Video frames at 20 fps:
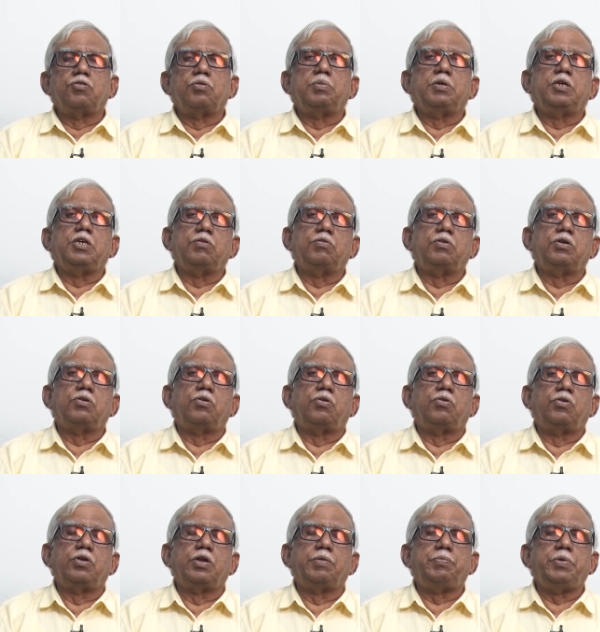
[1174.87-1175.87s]
to be given
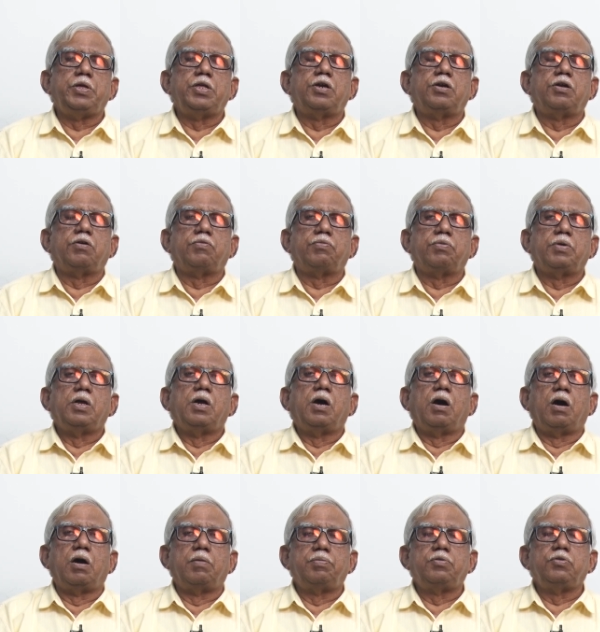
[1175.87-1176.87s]
over a period of
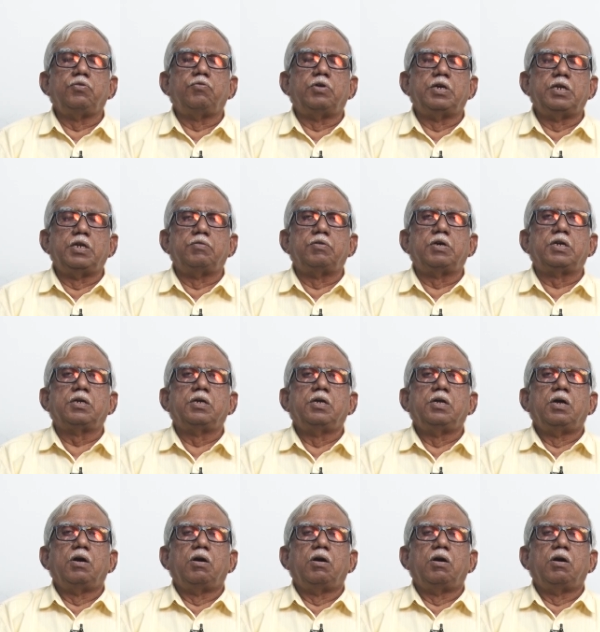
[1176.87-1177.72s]
half to 1 hour.